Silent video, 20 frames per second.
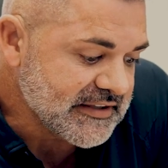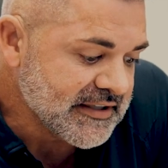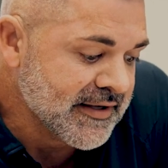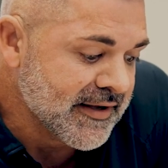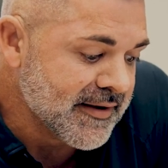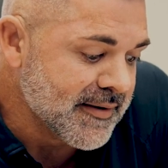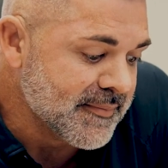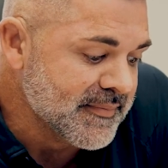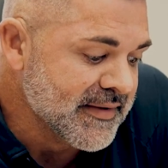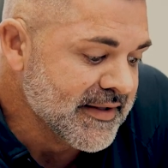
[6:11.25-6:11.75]

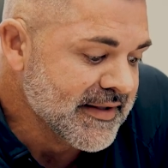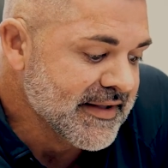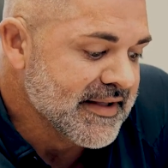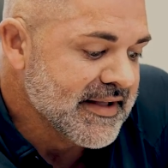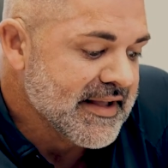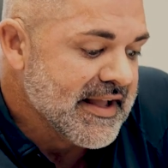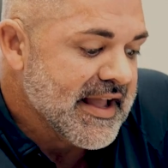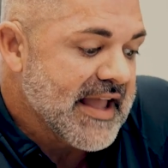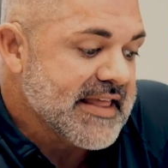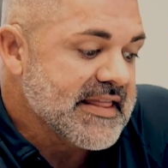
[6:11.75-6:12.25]
and
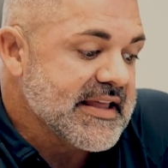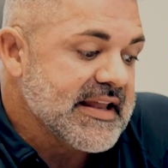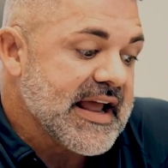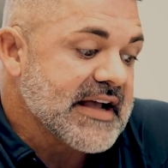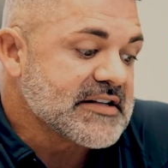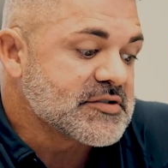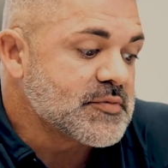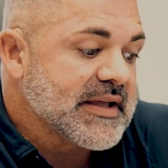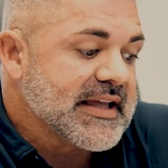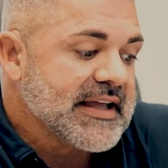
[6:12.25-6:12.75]
then
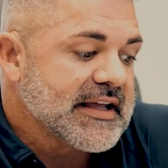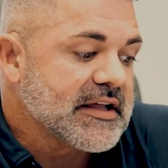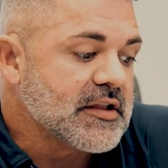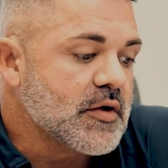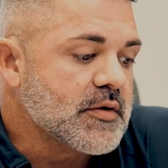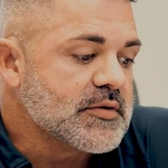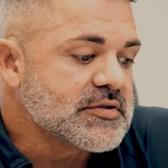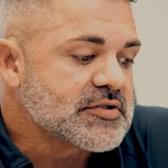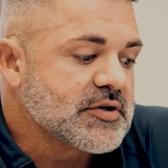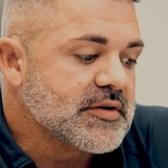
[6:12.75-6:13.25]
as we get
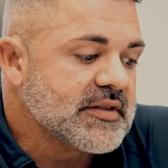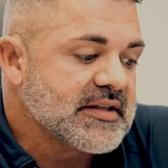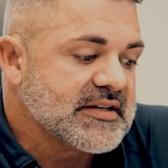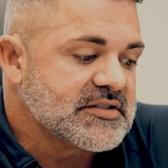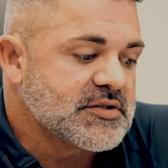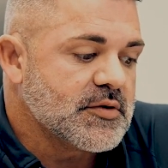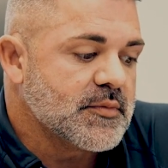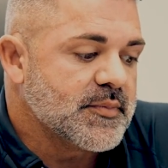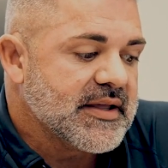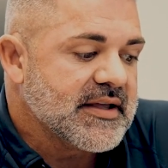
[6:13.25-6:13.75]
closer,
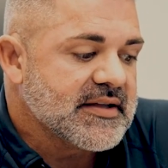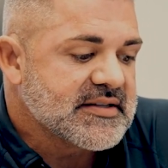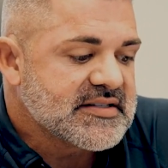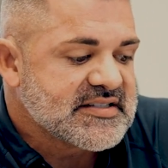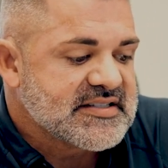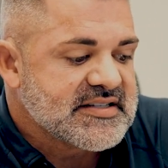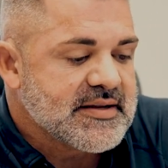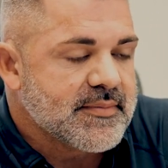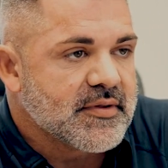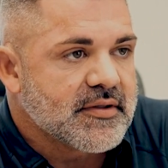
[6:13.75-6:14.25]
this will be a
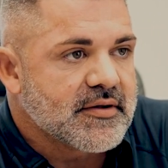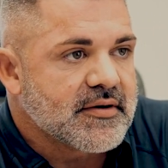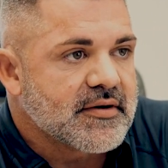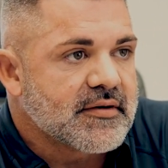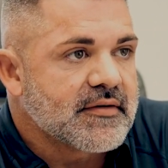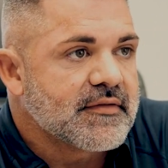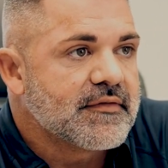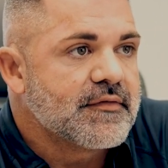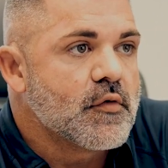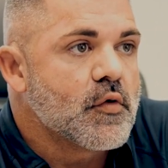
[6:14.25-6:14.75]

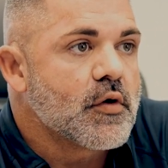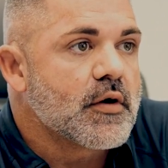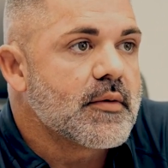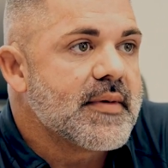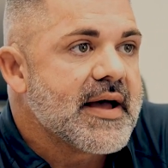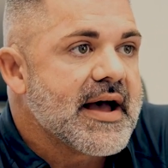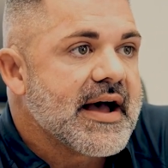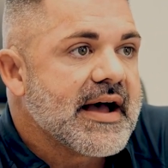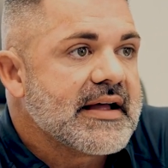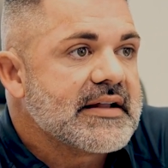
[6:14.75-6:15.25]
similar
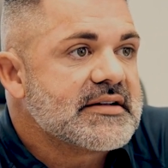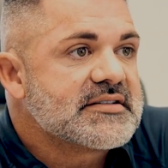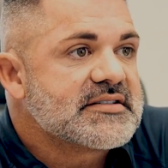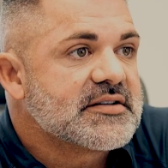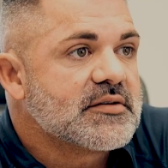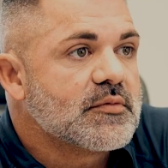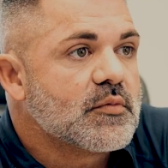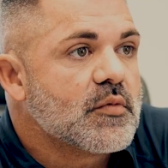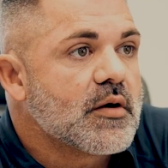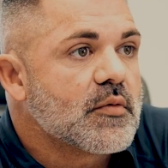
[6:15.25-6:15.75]
format
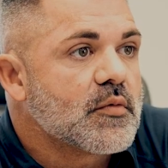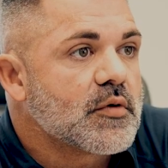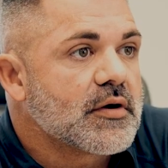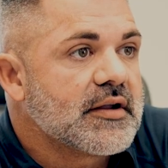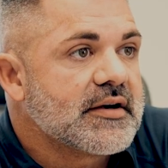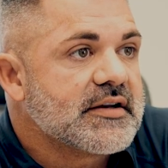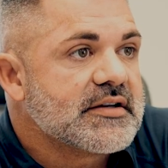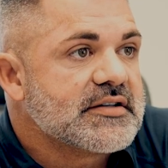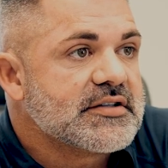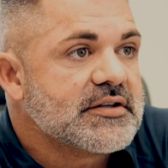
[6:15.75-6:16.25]
to what we're
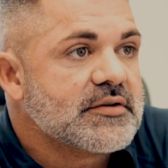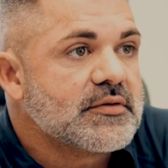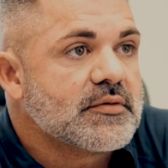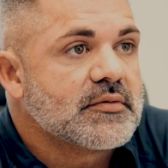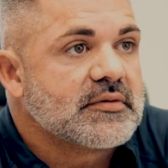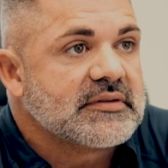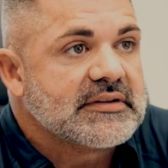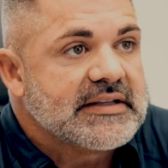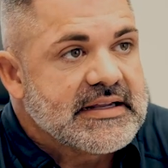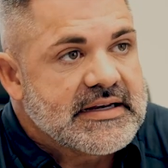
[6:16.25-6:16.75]
going to
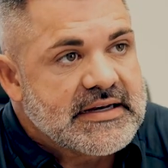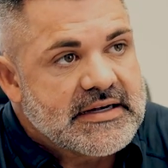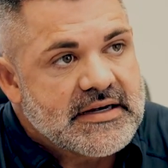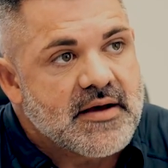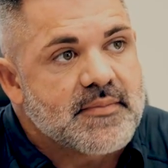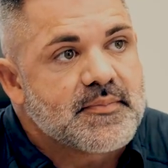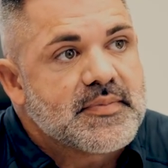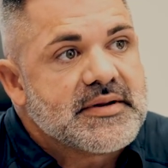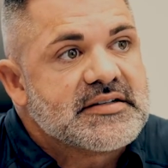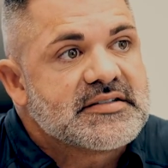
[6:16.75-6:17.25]
do leading
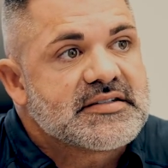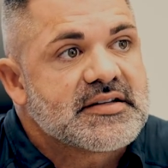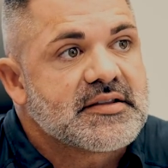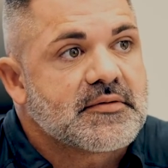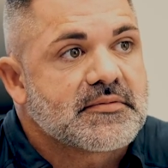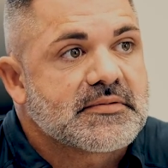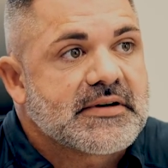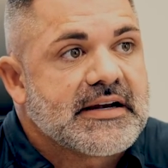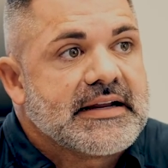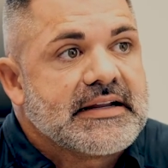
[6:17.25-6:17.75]
up into
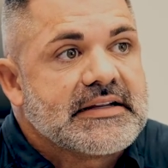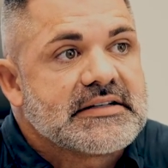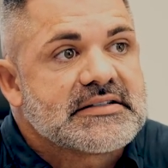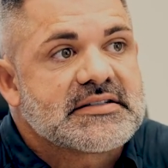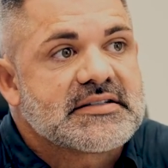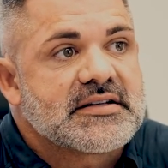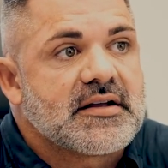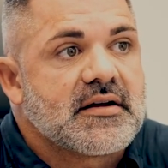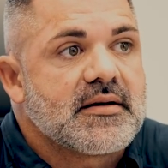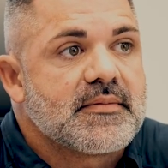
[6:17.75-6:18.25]
the
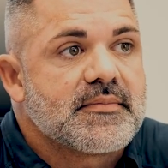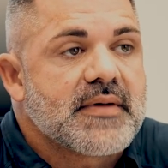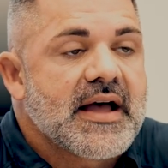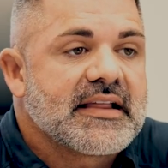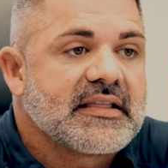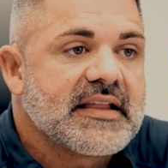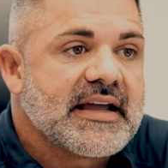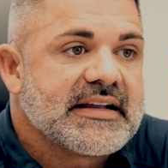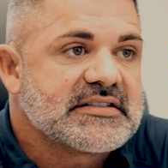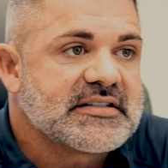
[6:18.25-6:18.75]
race.
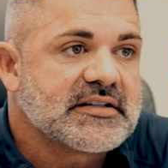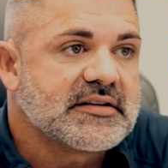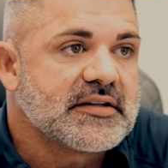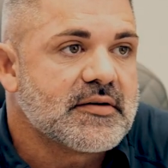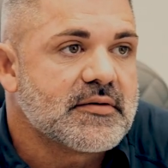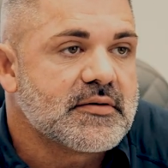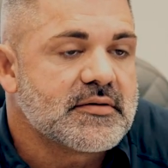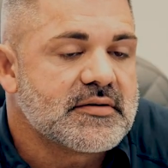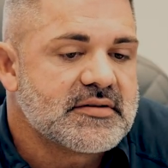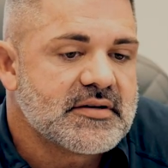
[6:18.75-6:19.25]
I like to
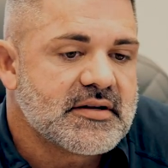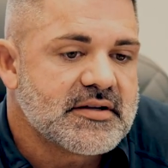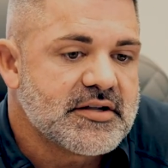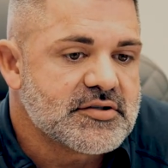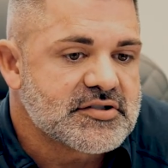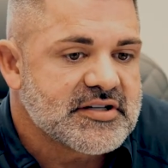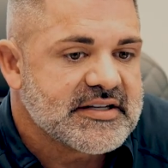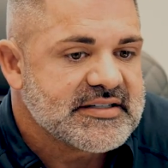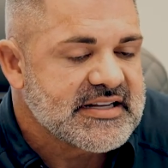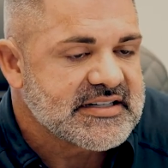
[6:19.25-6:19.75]
load,
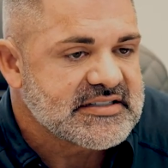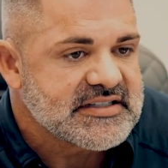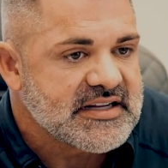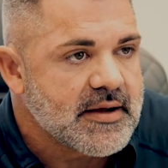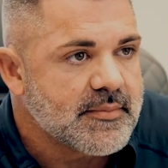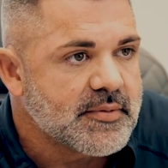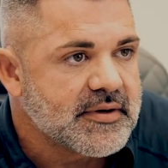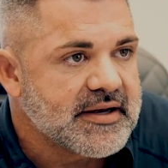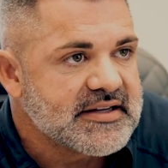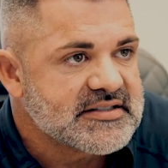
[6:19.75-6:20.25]
usually it takes a
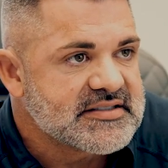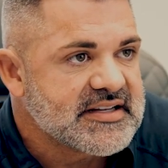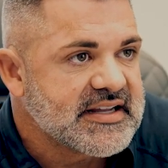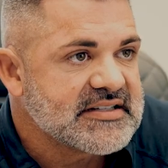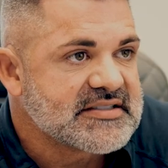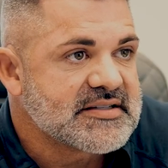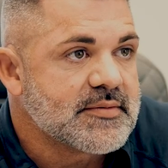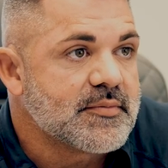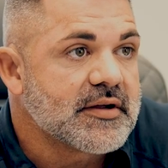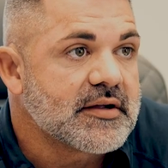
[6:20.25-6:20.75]
couple days to
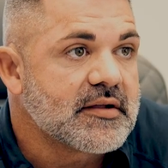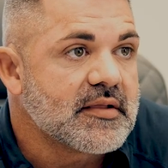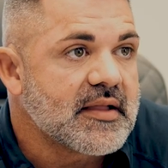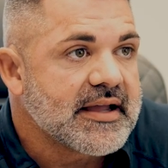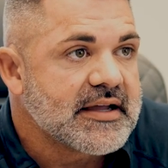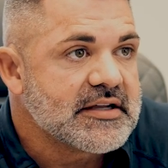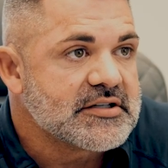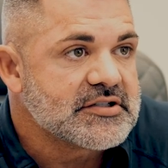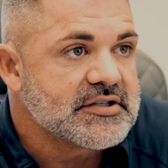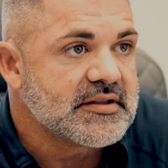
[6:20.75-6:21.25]
get someone
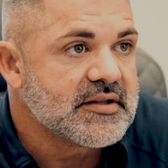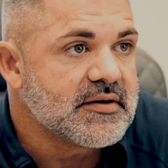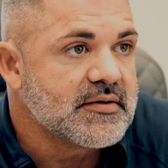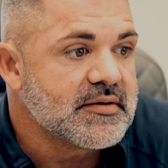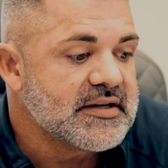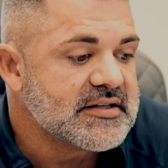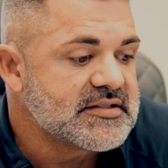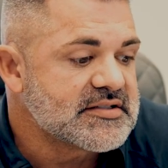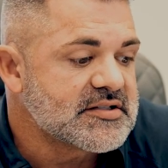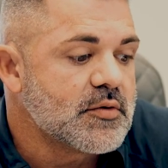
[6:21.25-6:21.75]
glycogen
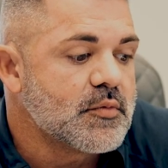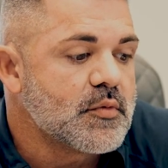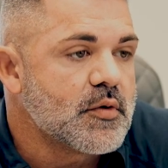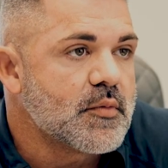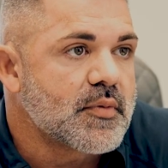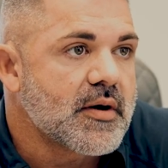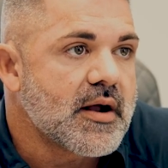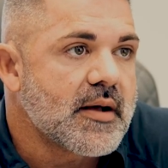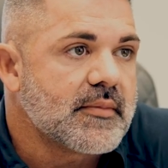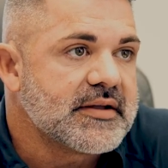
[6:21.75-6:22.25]
loaded. So
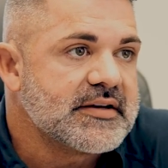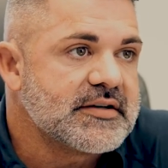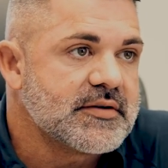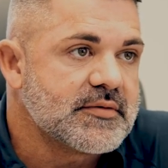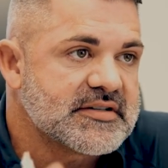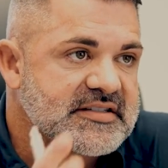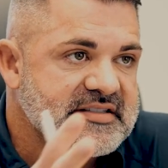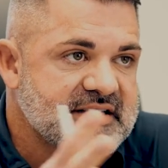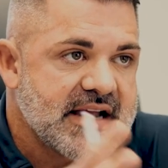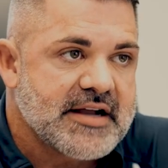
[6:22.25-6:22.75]
we'll probably
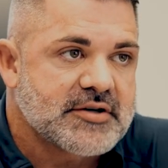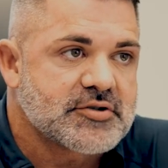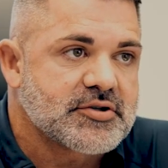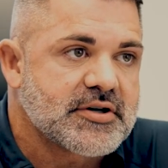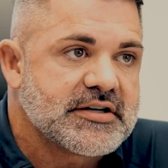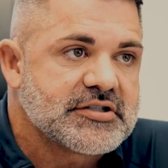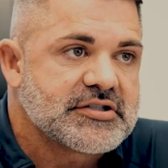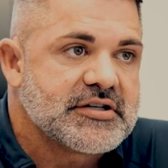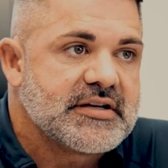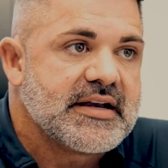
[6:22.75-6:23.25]
do a
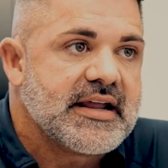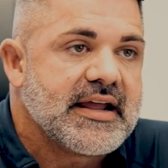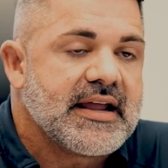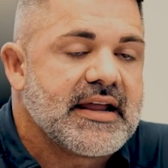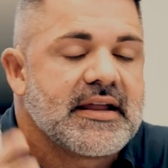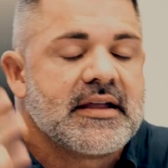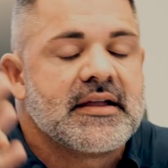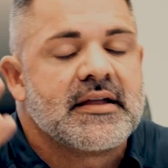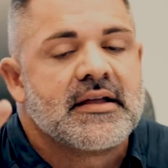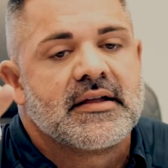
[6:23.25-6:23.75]
saturation
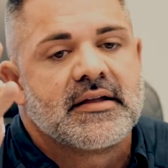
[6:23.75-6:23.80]
day,